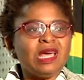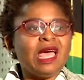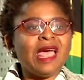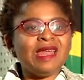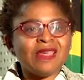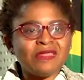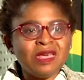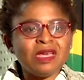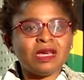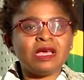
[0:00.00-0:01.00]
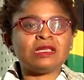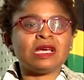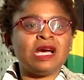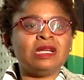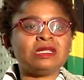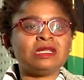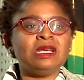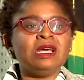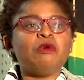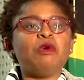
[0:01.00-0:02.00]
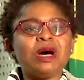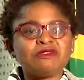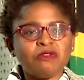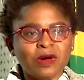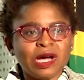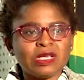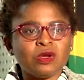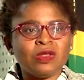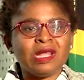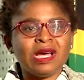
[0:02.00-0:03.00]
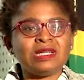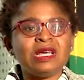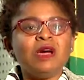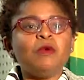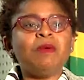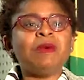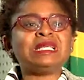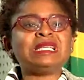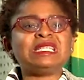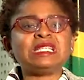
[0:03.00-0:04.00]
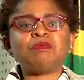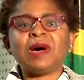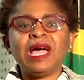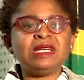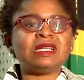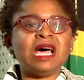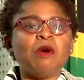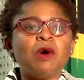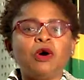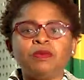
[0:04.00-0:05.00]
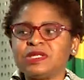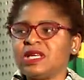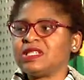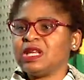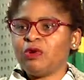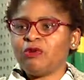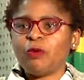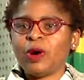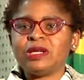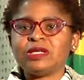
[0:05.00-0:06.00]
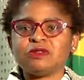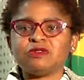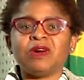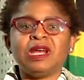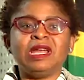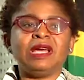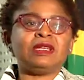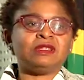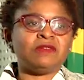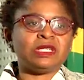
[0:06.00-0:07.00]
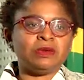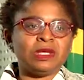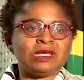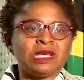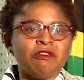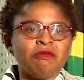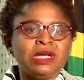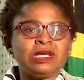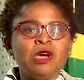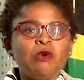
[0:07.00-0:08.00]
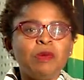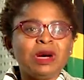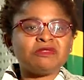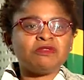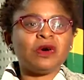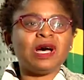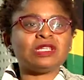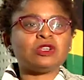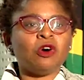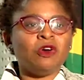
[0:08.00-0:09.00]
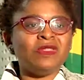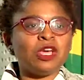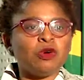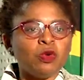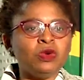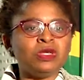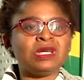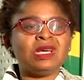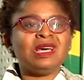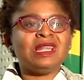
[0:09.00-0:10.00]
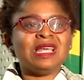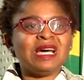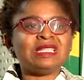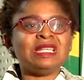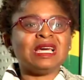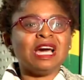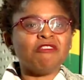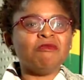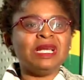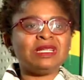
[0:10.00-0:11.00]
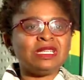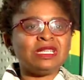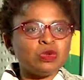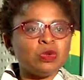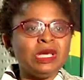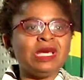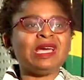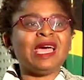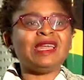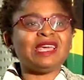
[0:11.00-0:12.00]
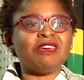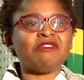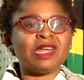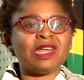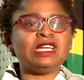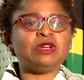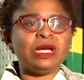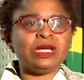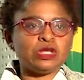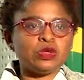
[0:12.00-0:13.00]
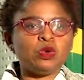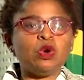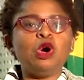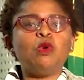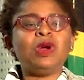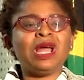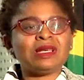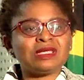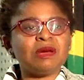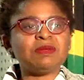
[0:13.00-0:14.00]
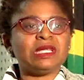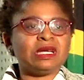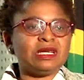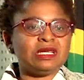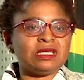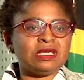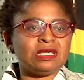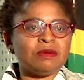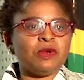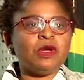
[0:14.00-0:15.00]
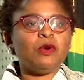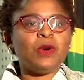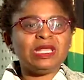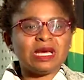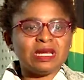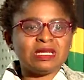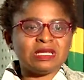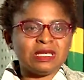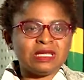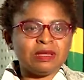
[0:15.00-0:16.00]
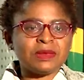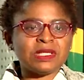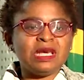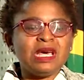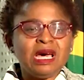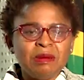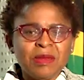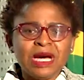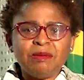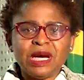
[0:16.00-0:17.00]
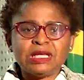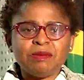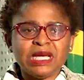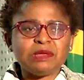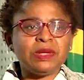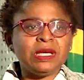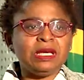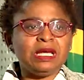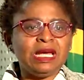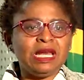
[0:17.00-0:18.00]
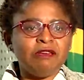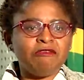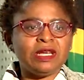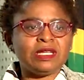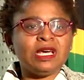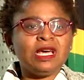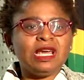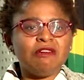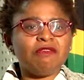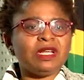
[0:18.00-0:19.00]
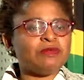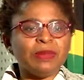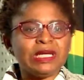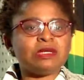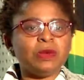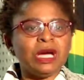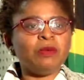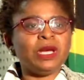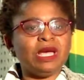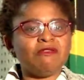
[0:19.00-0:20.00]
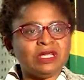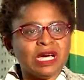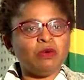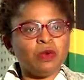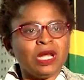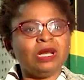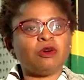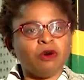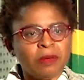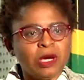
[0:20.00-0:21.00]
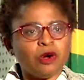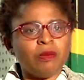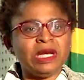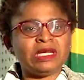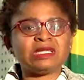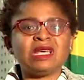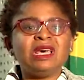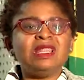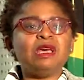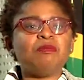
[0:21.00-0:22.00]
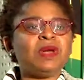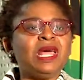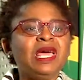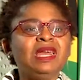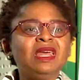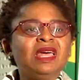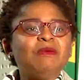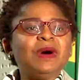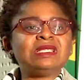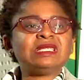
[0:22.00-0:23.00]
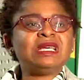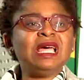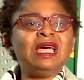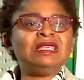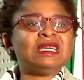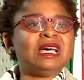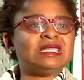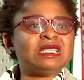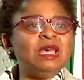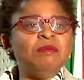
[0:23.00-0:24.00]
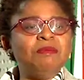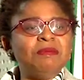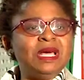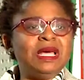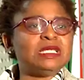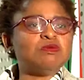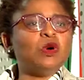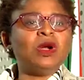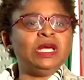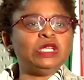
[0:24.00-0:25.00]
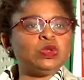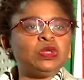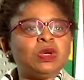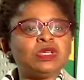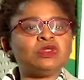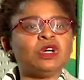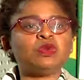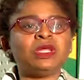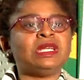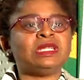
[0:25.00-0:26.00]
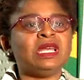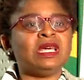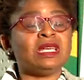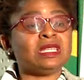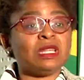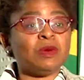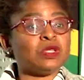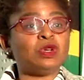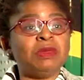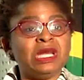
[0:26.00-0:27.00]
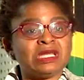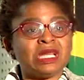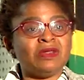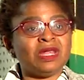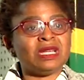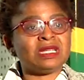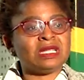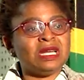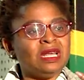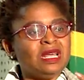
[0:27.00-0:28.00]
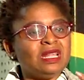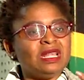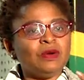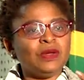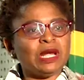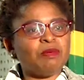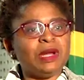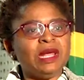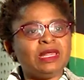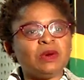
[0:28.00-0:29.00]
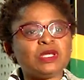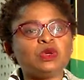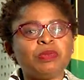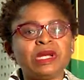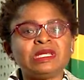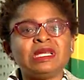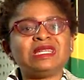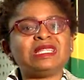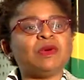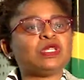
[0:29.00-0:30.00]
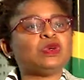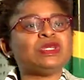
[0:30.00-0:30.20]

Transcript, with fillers: And I think as a country, we must focus on that. We must, despite our obsession with wanting to find negativity with this government, we must focus on the good that the government is doing and give credit where it is due. We'll accept the criticism where the criticisms uh, must be uh, levied, leveled. But where we have done well, com- uh, commend us. The plane was uh, just a um, a small issue. It was not with the delegation. There was no minister on that train, on that plane. There was no president. There was no